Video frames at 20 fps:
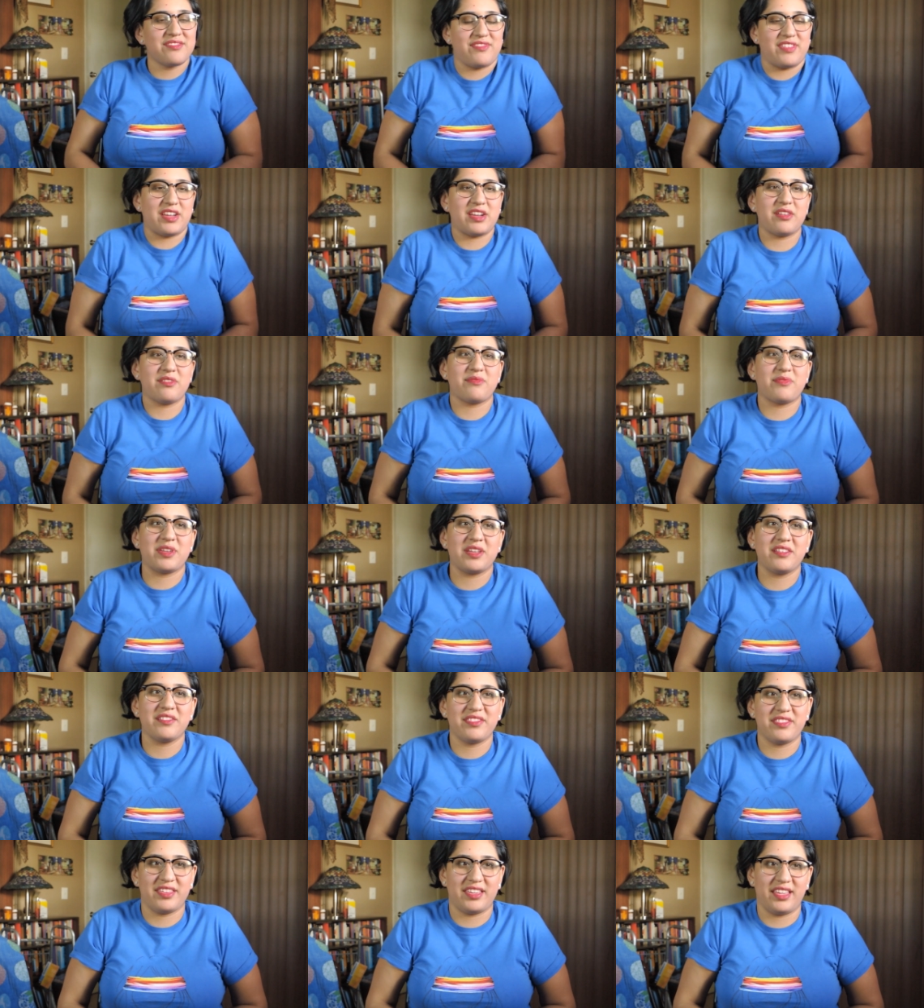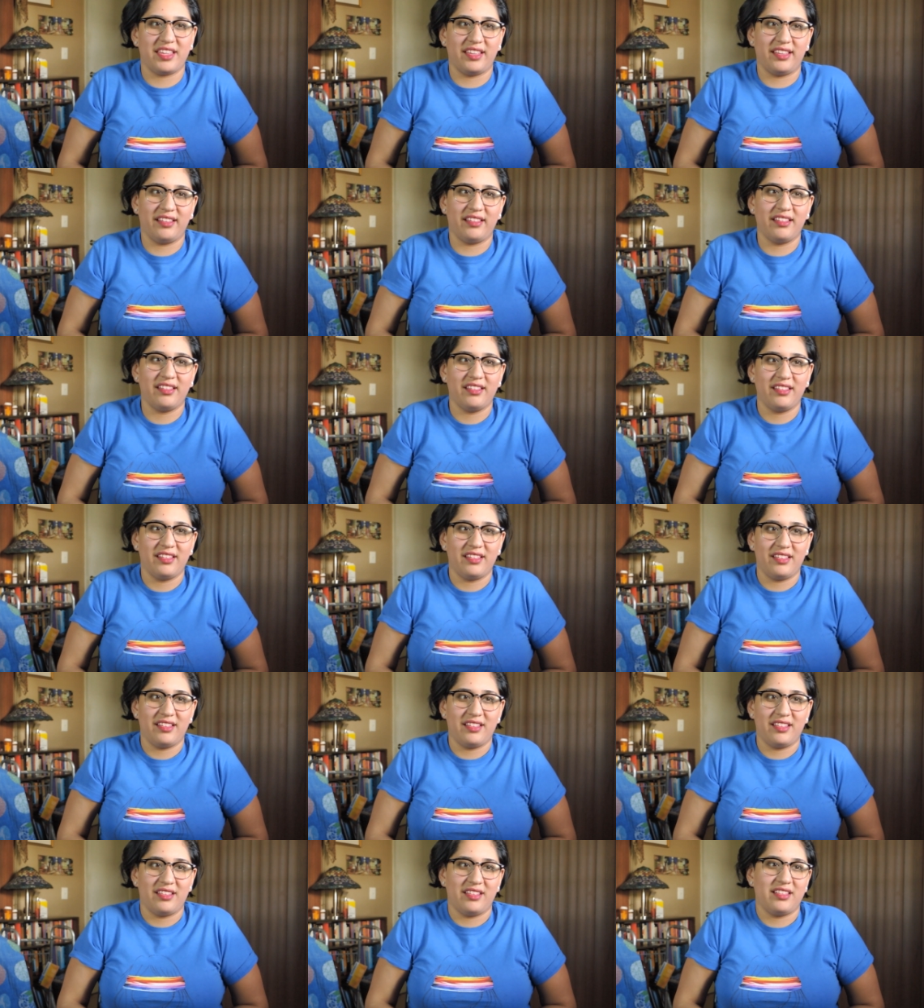it's a very real thing
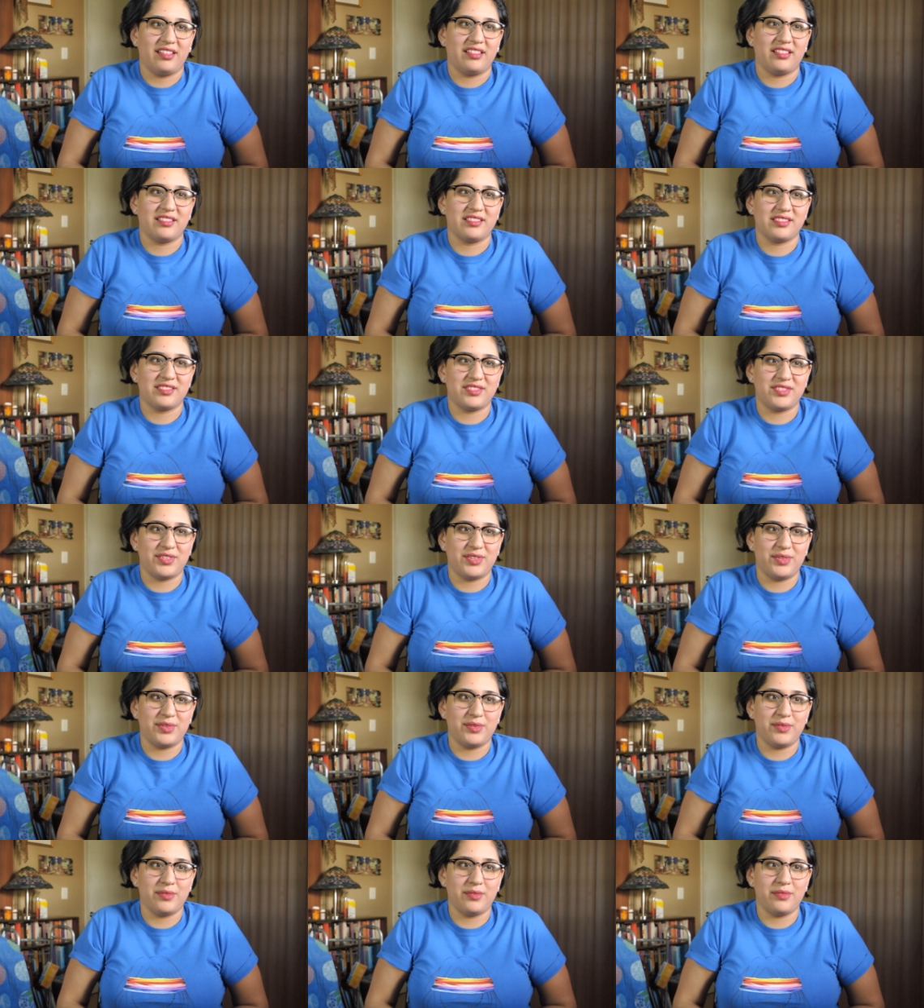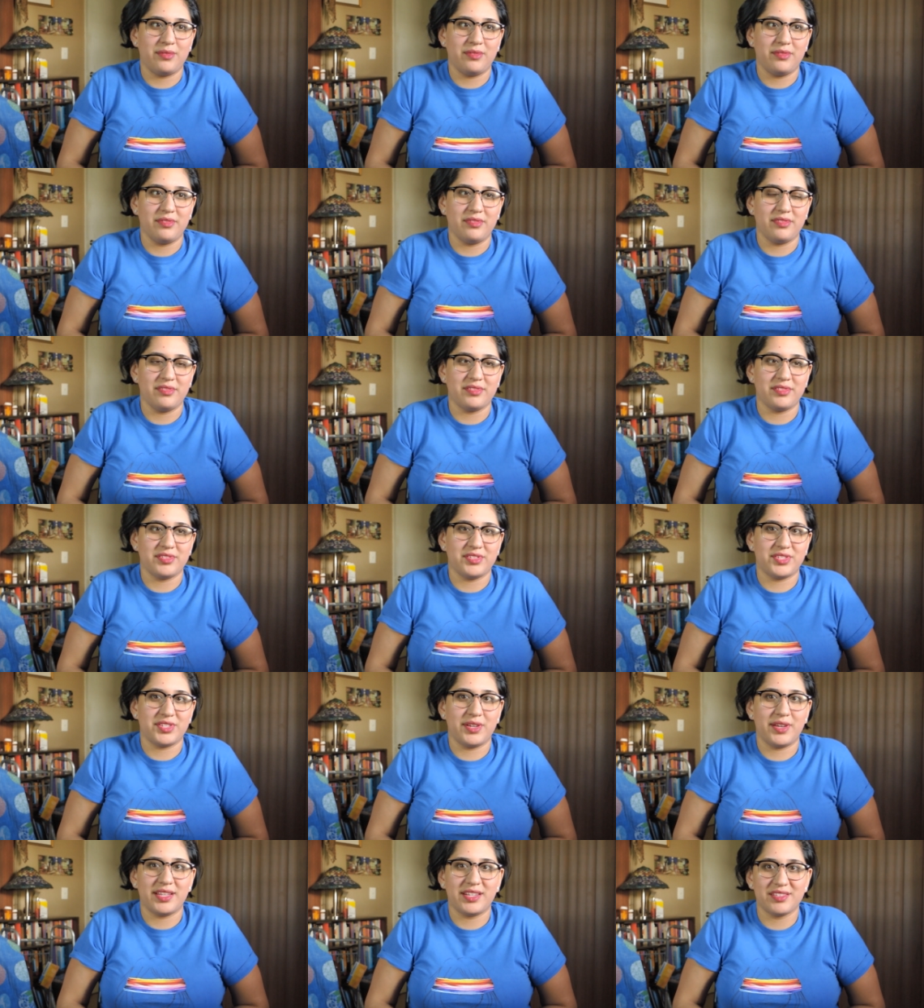to
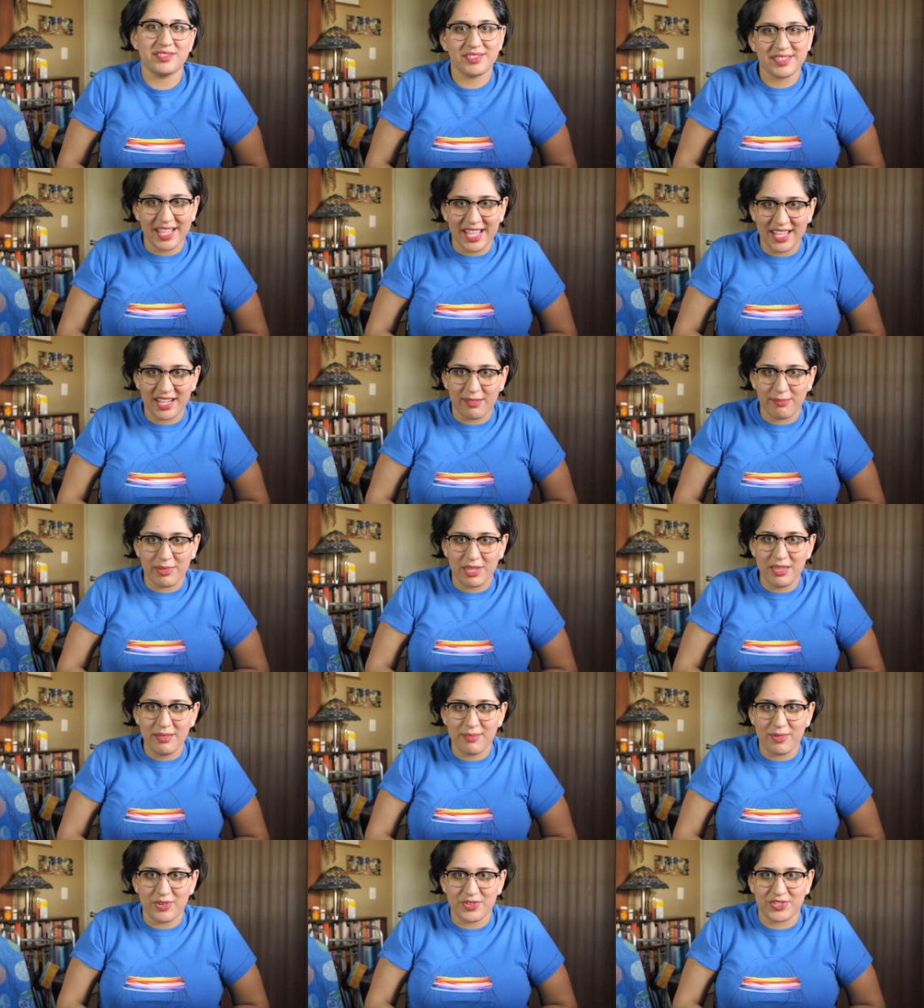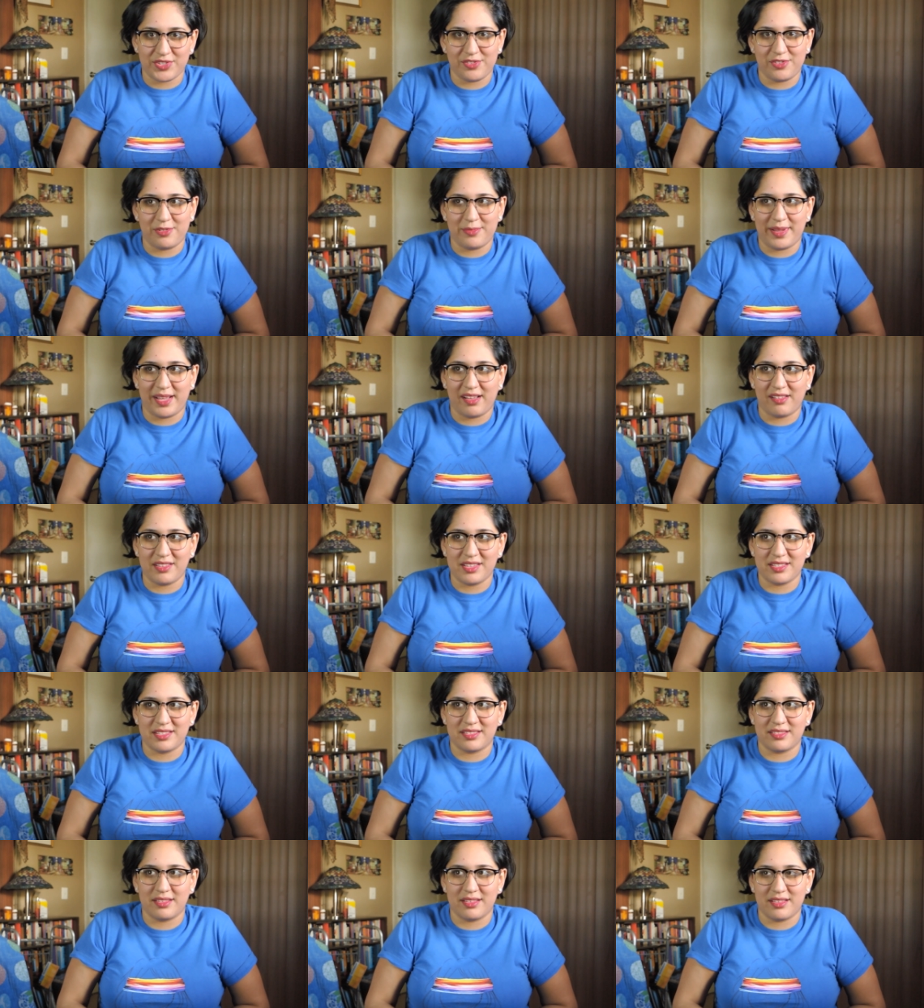to understand and be emotional about
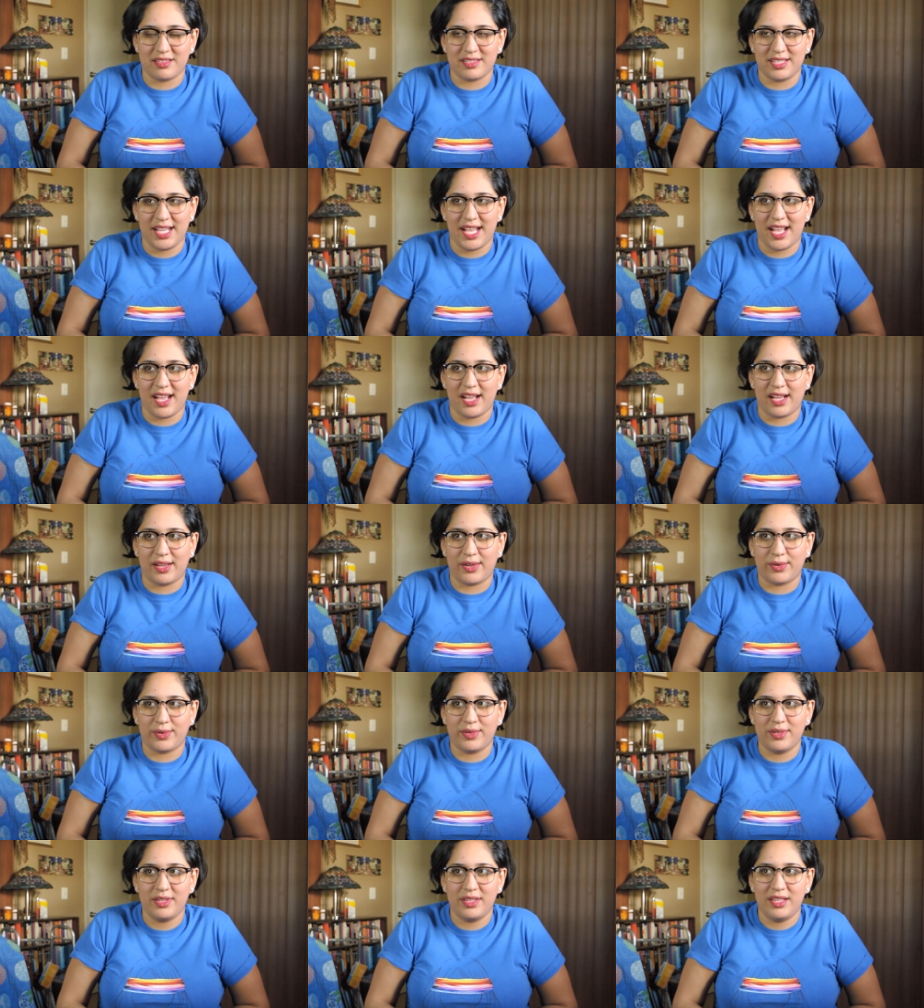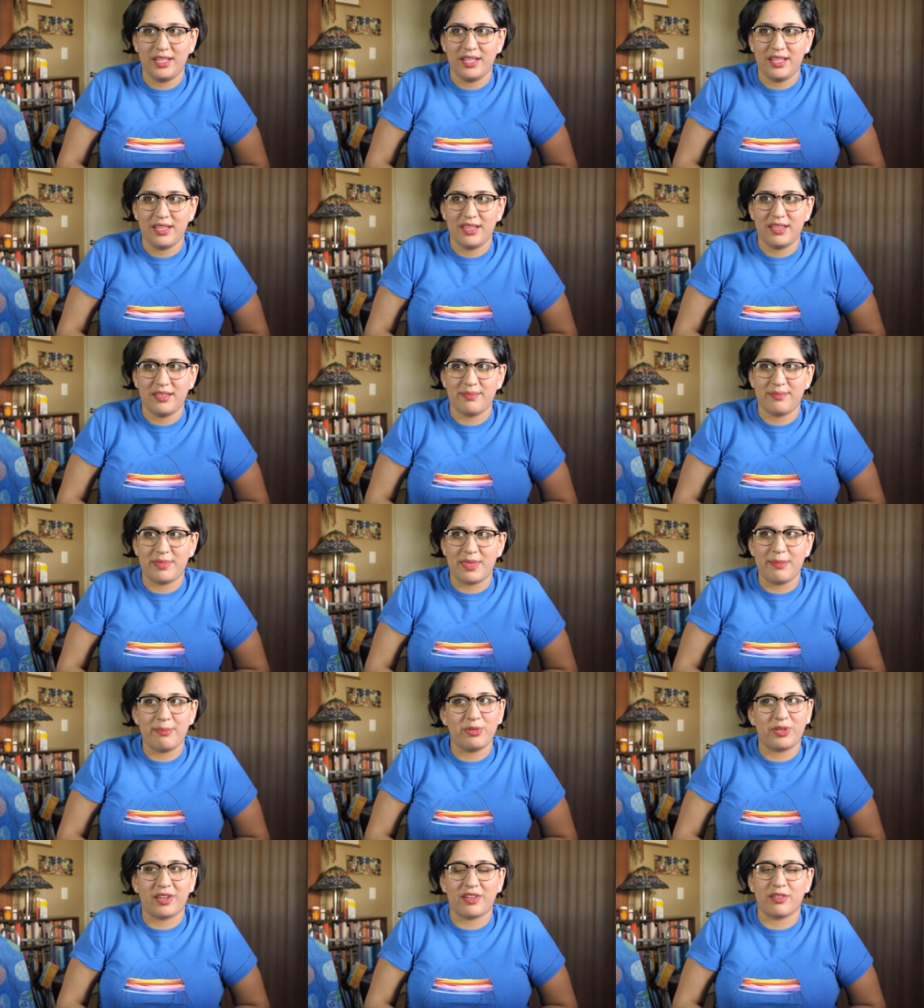is is how
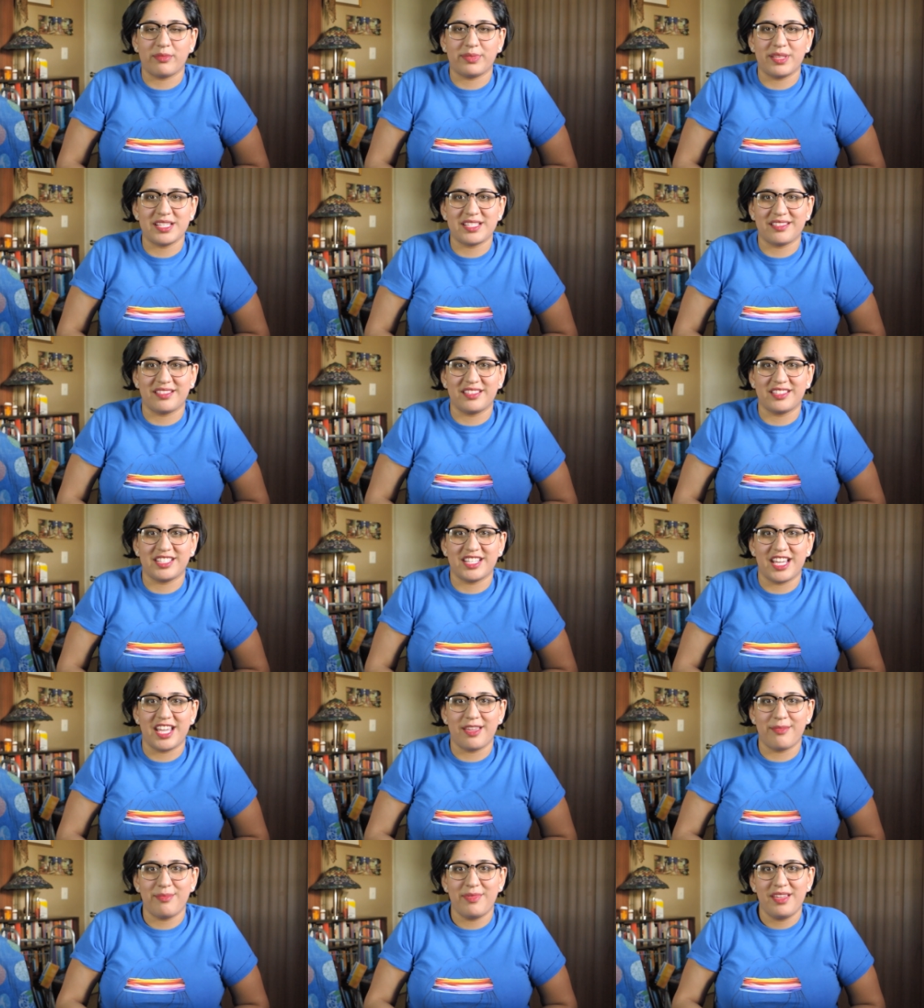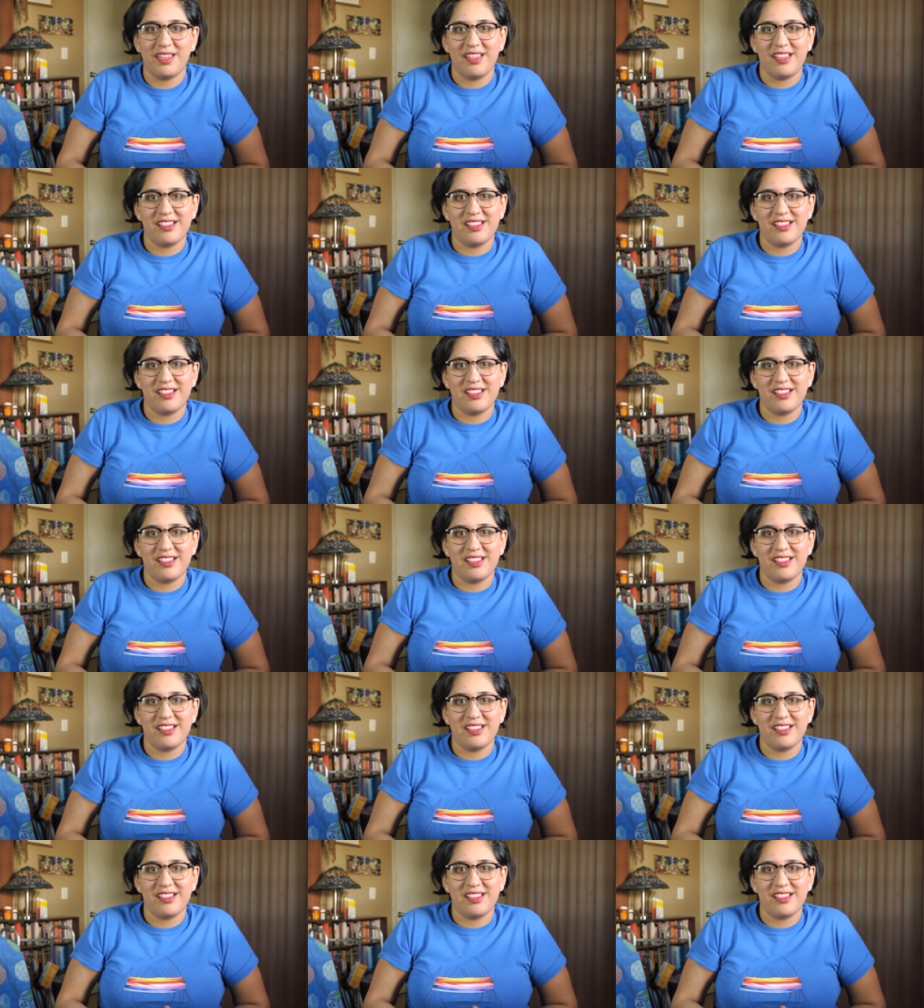people get replaced all the time.